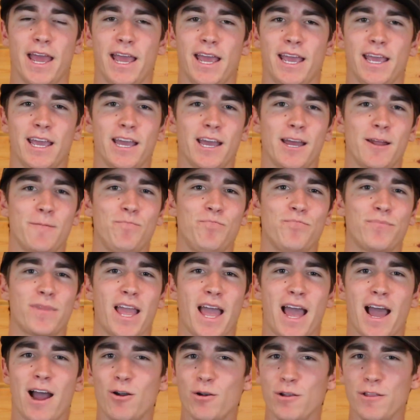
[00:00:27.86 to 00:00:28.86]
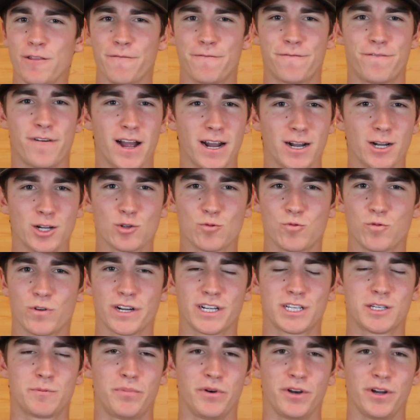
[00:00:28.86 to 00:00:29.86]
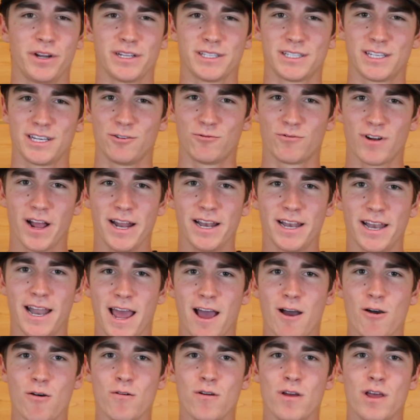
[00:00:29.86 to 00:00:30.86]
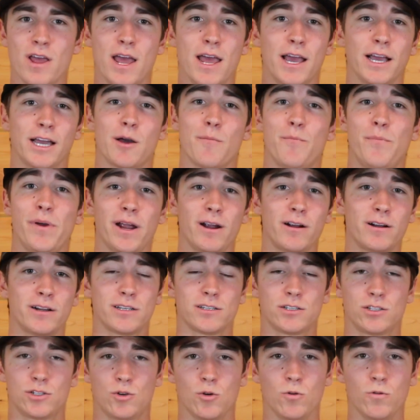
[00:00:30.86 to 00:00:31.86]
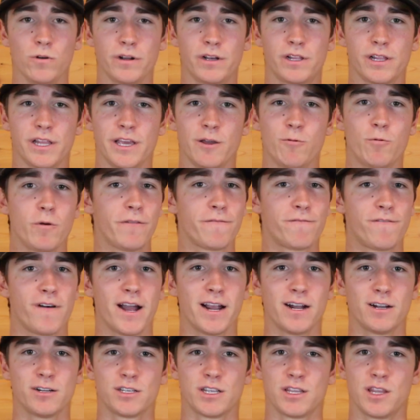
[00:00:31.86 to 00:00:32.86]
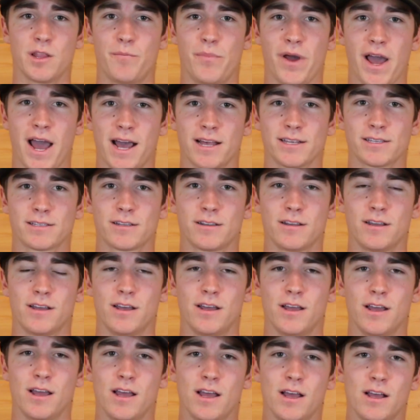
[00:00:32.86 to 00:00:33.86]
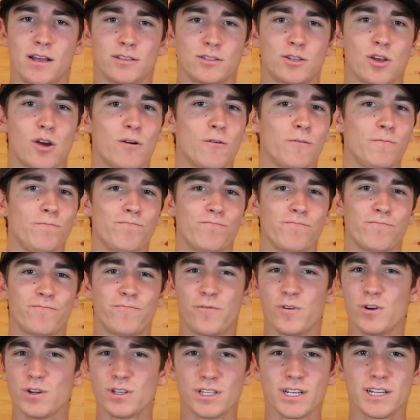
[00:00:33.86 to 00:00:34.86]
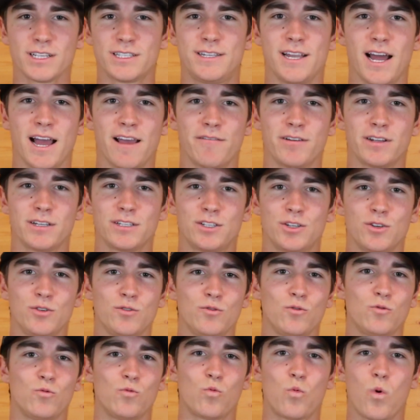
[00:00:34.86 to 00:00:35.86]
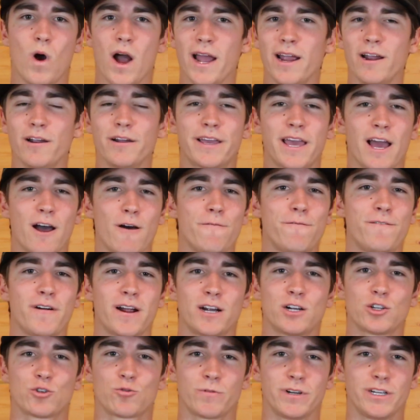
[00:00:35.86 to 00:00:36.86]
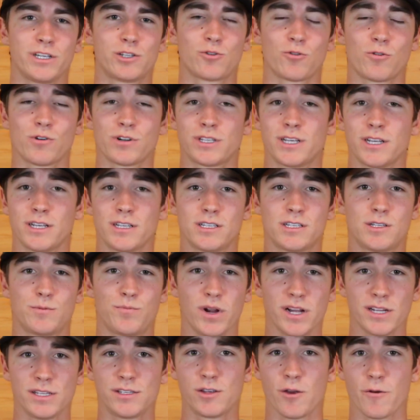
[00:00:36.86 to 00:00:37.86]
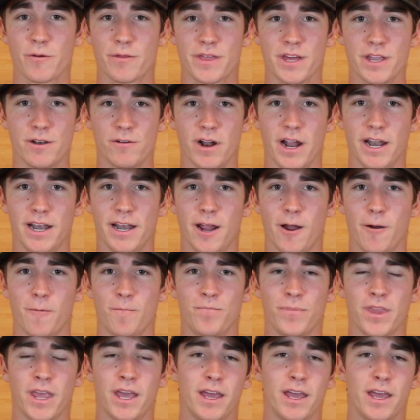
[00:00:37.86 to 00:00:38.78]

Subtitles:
And how do the fires we're experiencing right now compare historically with fires in the past? So first, let's dive into why are CAL FIRE's resources spread so thin right now?